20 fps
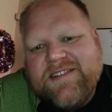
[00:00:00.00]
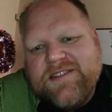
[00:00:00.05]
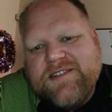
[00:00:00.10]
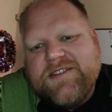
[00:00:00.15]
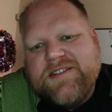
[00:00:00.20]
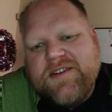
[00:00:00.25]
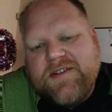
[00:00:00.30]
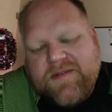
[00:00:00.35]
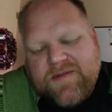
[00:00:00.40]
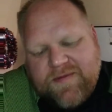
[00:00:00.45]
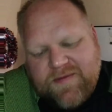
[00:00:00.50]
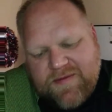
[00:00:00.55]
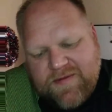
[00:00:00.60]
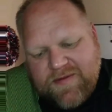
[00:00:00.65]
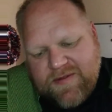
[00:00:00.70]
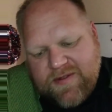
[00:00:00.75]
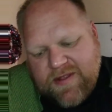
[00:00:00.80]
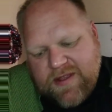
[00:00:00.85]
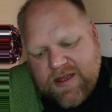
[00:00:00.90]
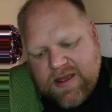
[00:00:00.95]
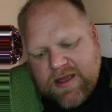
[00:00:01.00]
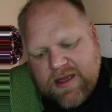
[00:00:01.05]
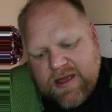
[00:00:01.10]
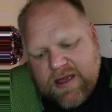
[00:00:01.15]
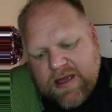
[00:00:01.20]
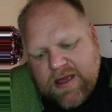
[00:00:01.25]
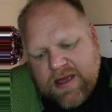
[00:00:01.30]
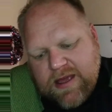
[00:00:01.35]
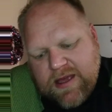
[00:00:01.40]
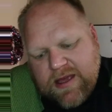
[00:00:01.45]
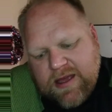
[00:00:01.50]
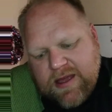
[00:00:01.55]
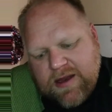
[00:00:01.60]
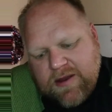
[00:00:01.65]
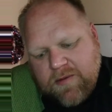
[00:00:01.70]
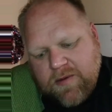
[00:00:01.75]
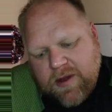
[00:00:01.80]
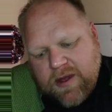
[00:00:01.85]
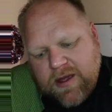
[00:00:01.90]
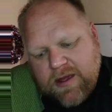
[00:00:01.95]
so
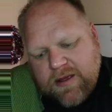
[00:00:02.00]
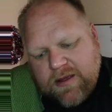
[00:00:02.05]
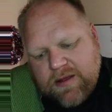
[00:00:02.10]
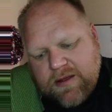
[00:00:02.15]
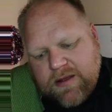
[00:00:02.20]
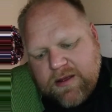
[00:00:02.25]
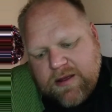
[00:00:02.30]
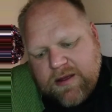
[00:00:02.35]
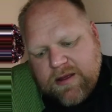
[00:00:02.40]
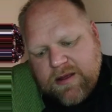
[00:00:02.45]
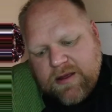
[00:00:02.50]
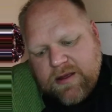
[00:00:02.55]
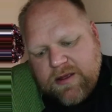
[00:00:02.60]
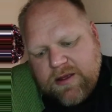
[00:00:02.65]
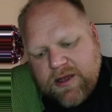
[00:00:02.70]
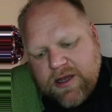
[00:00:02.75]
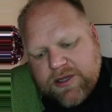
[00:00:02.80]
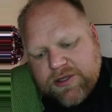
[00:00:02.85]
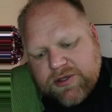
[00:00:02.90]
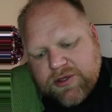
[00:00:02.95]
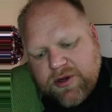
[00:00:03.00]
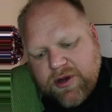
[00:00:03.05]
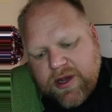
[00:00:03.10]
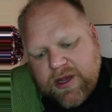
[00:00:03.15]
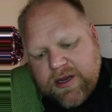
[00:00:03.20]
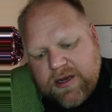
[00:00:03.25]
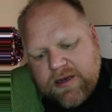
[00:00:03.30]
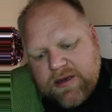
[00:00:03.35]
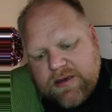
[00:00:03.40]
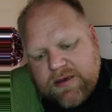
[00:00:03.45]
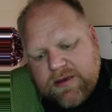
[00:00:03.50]
anyway, uh, you guys are great.